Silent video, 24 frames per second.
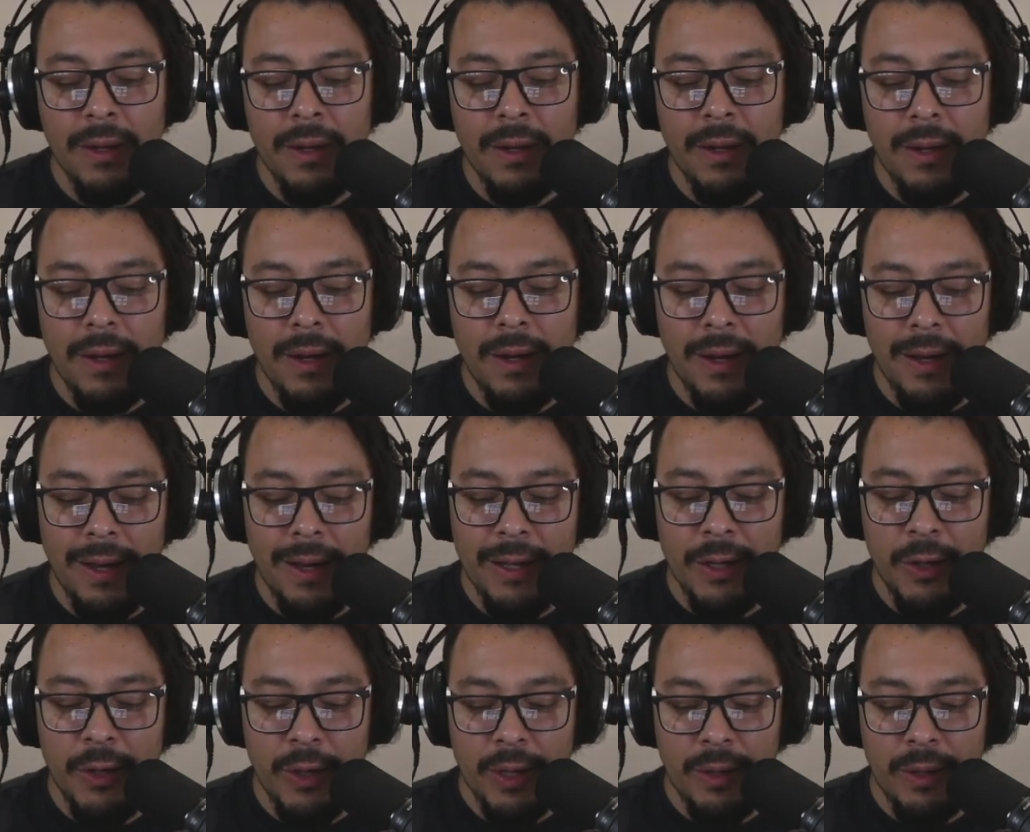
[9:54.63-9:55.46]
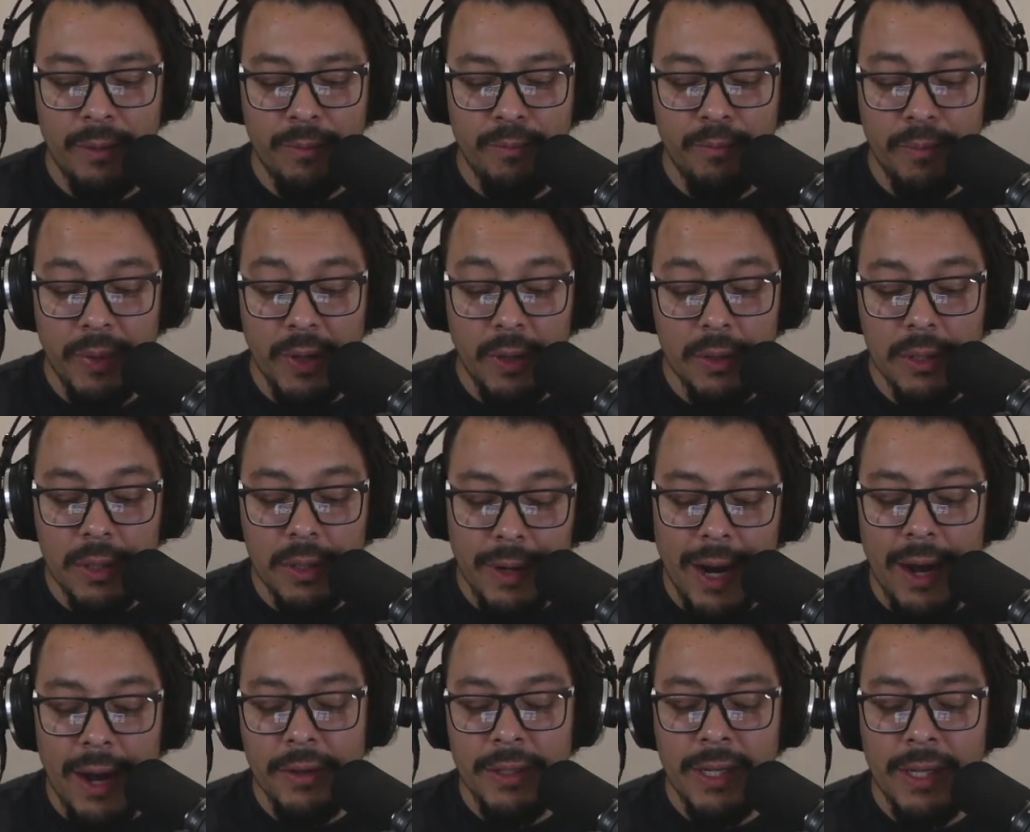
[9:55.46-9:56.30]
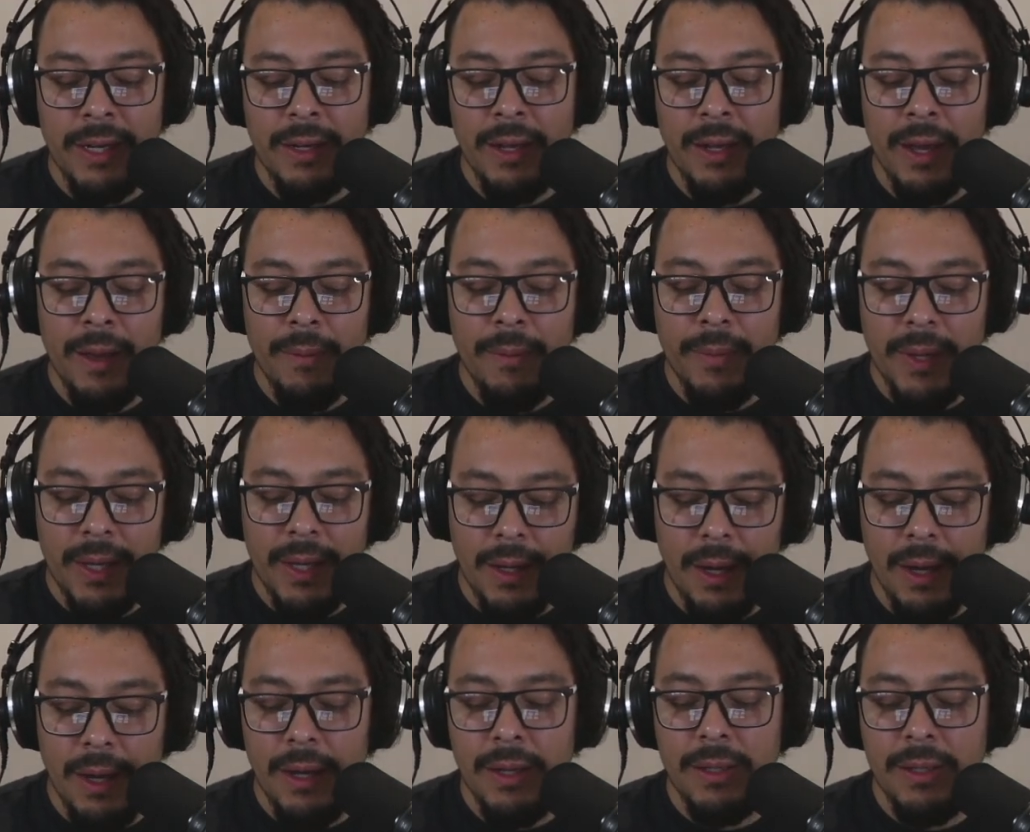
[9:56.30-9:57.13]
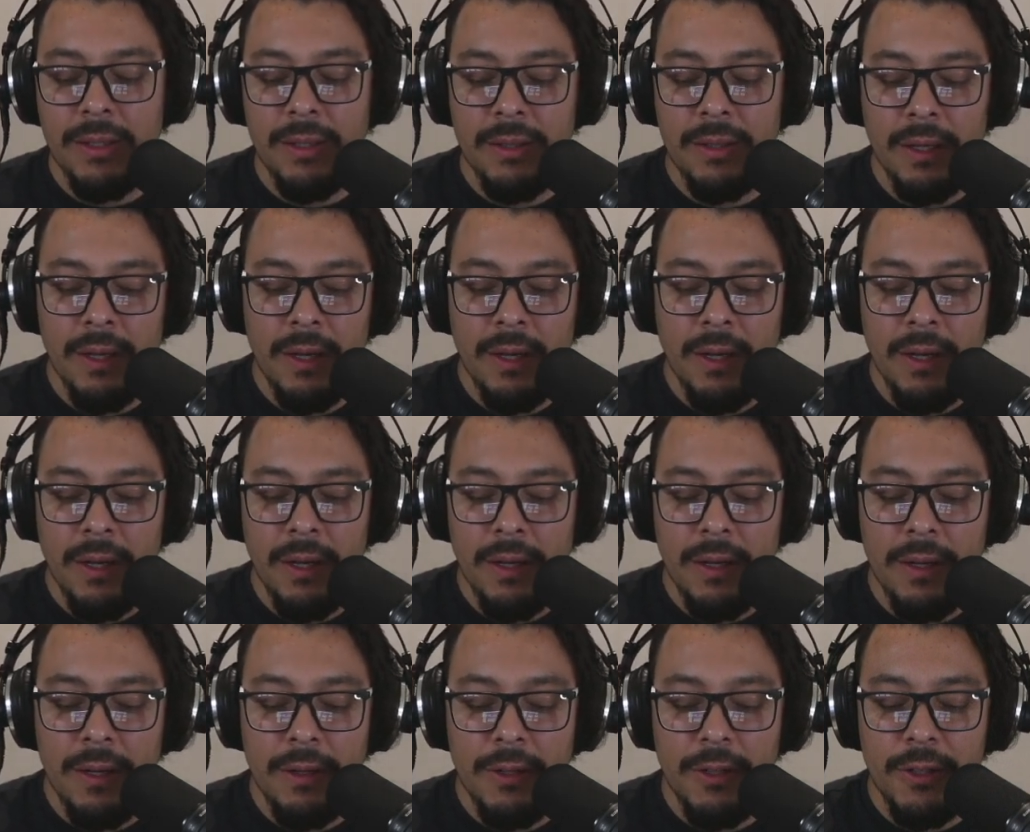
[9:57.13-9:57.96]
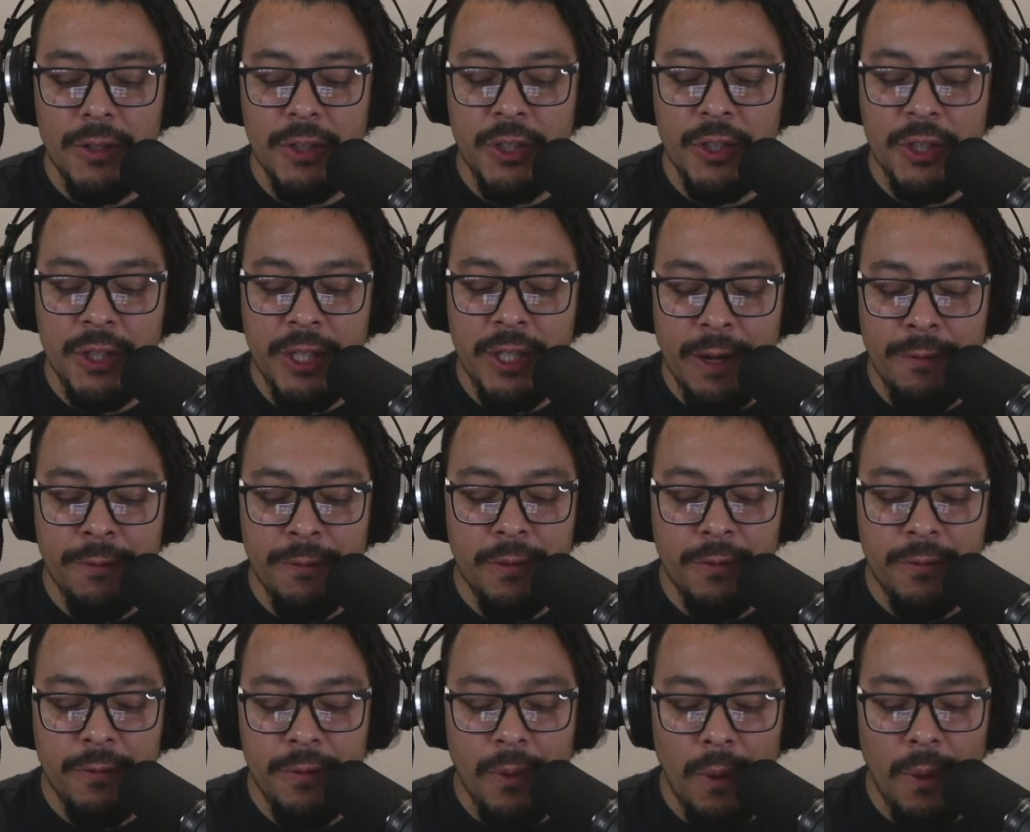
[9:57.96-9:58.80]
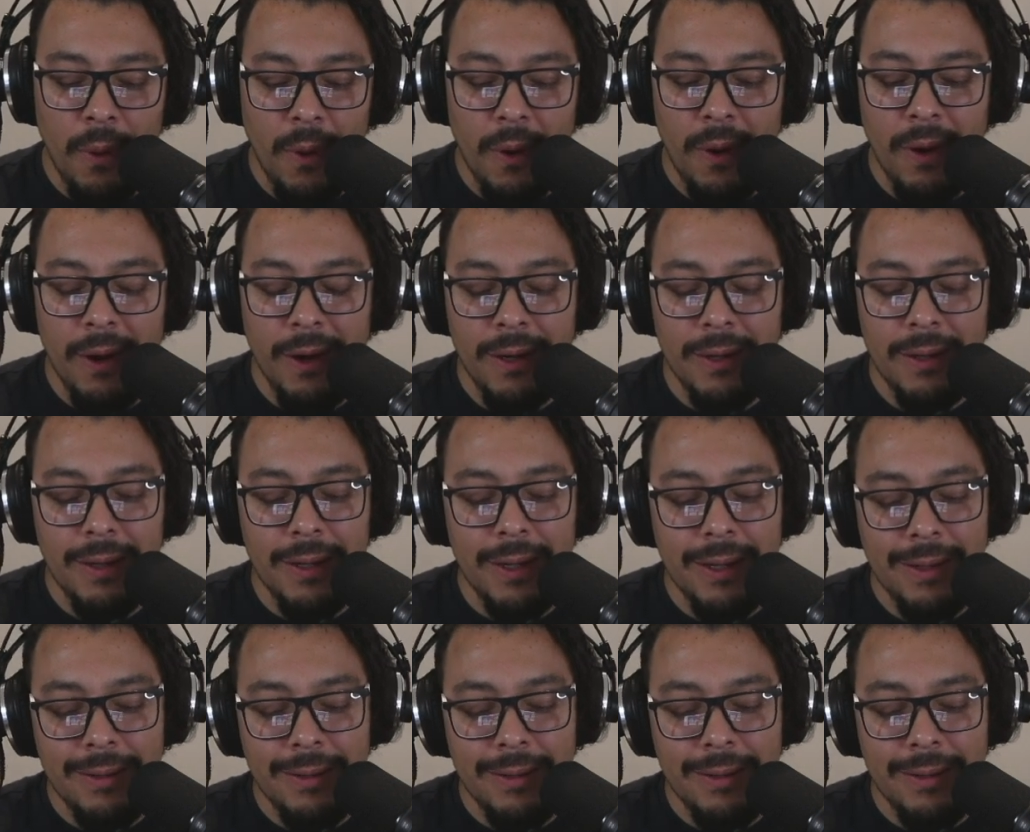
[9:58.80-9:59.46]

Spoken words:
and you can build around it, because Shift 4,